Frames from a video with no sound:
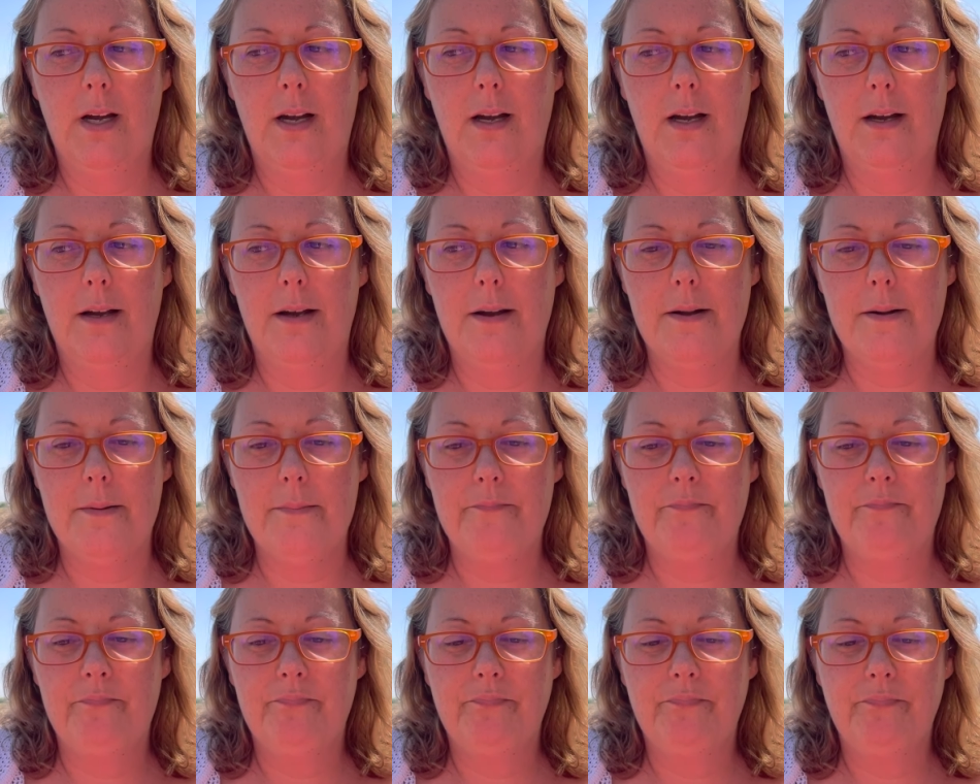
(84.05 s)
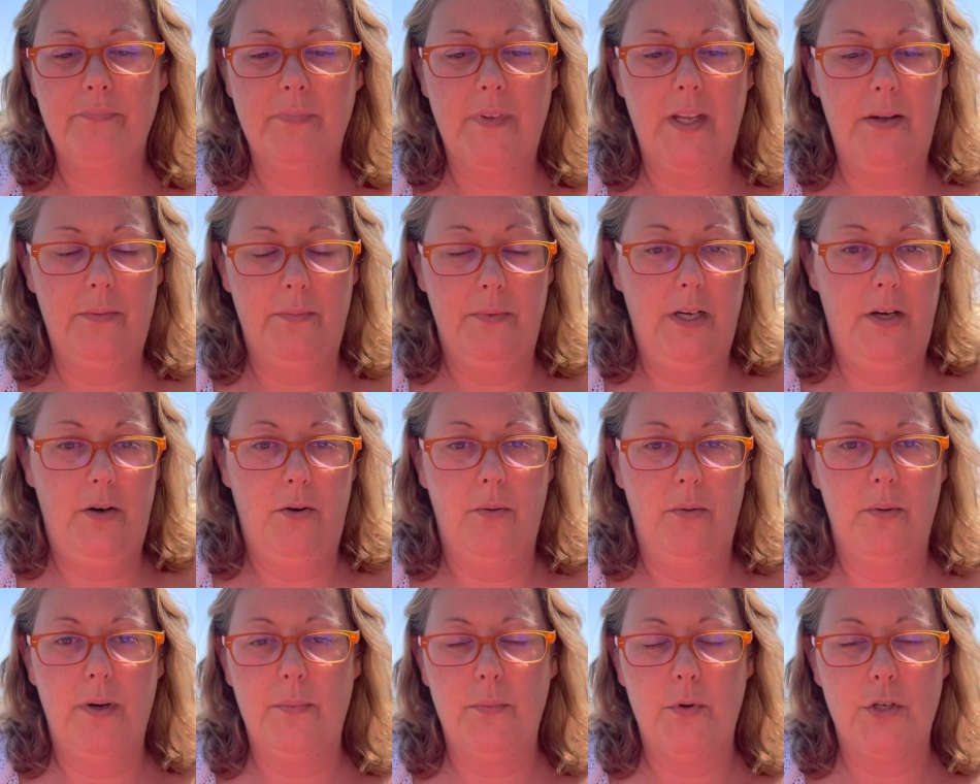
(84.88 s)
Um, you
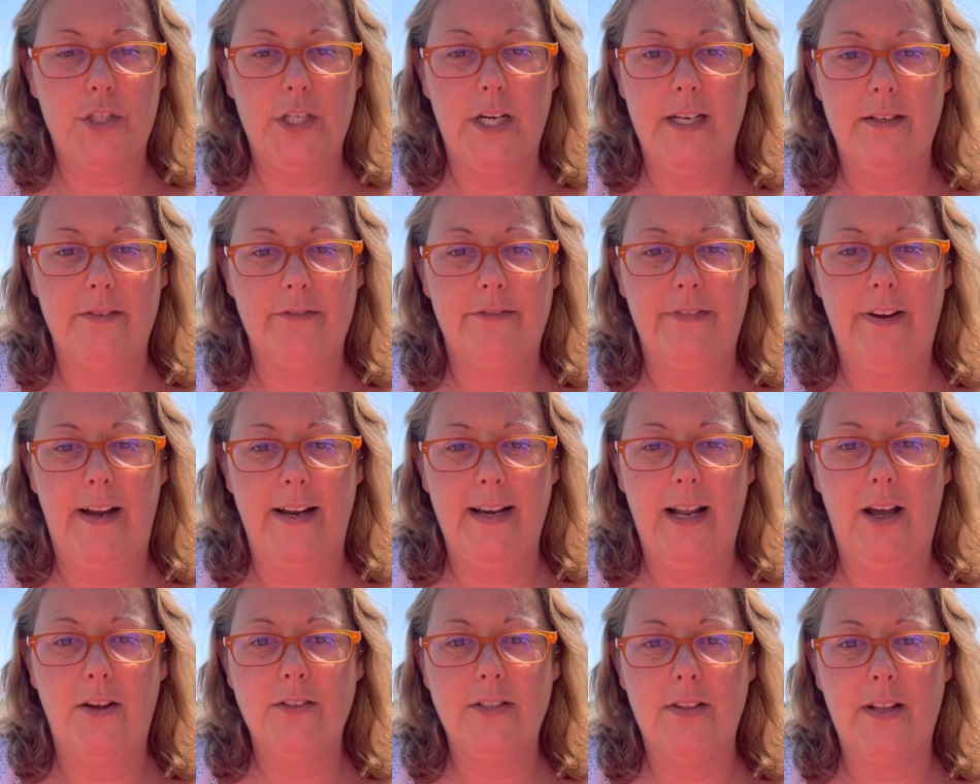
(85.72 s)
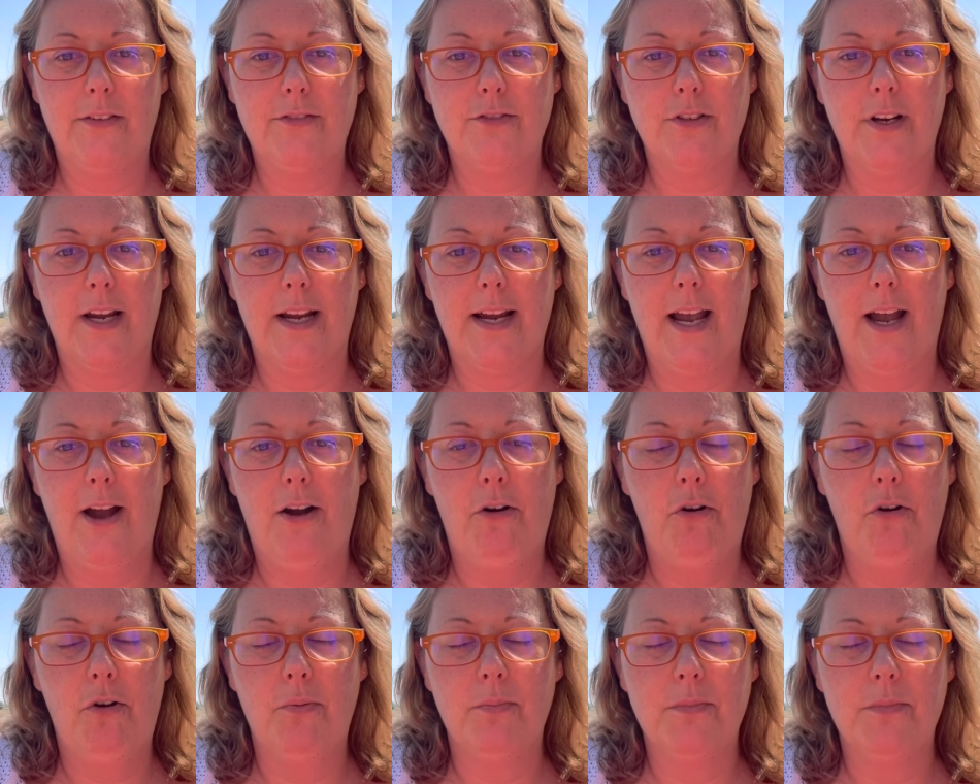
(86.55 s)
know, and which I didn't find out till after I got
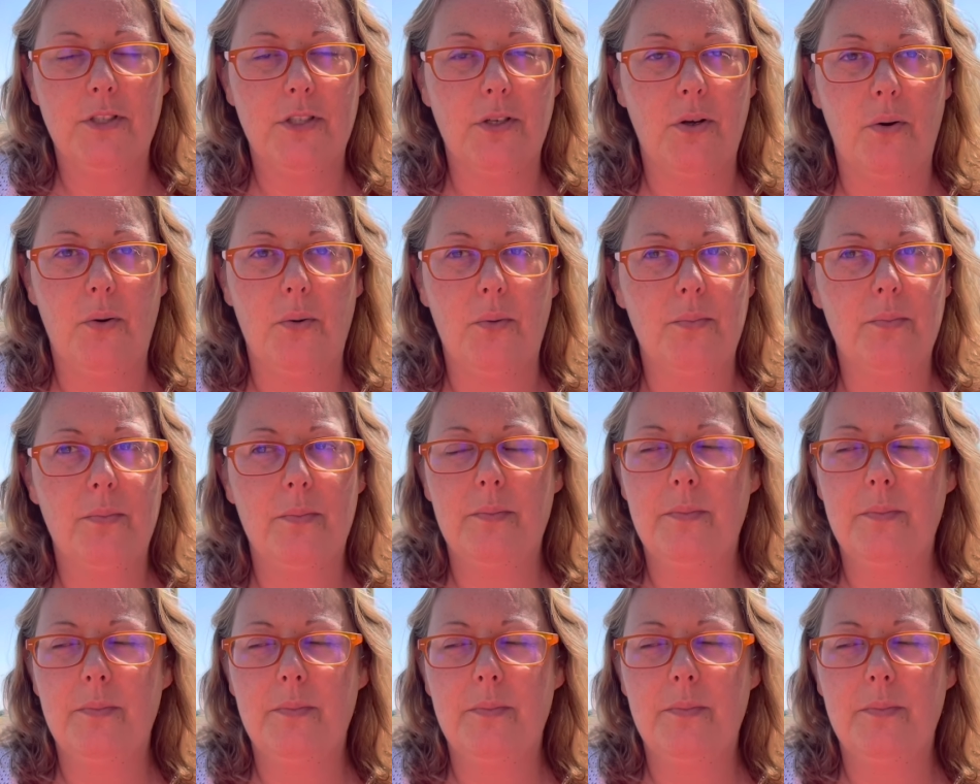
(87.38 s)
home. So,